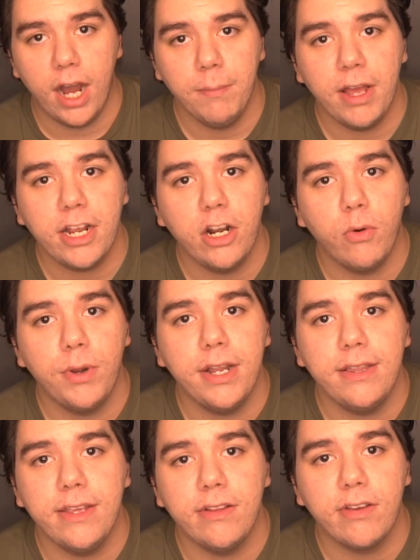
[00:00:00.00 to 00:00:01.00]
I'm not gonna
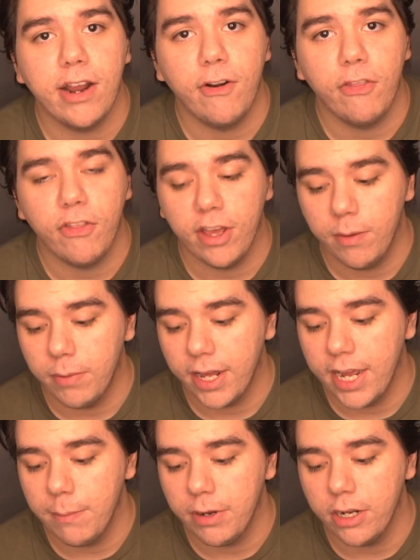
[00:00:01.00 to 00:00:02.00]
read the entire thing, but
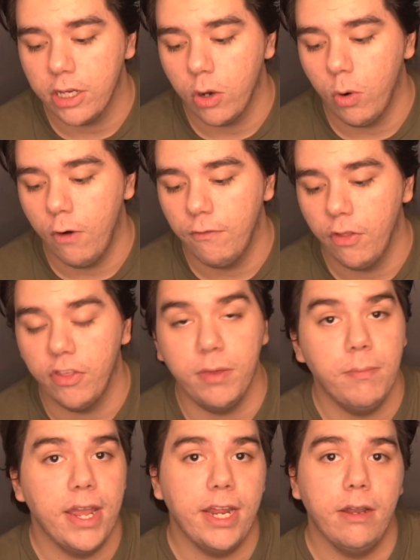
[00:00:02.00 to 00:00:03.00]
I am gonna go over the
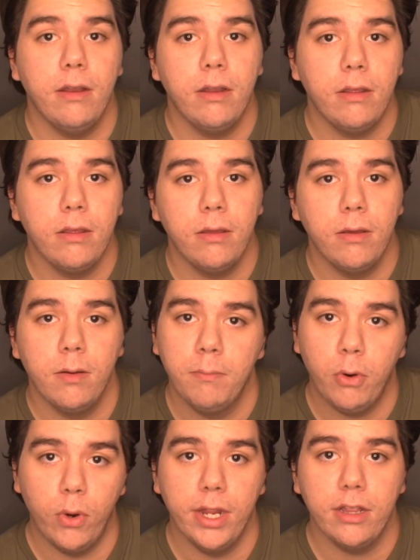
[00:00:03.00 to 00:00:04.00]
main
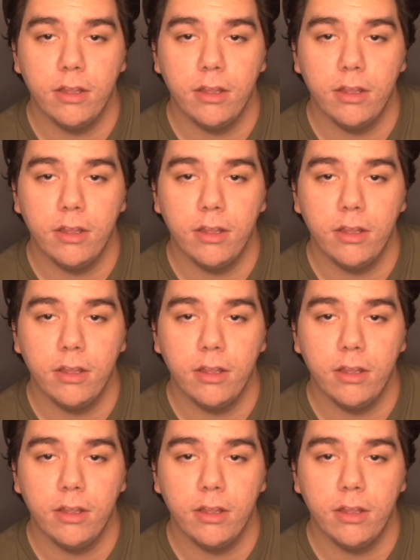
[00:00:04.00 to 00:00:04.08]
point,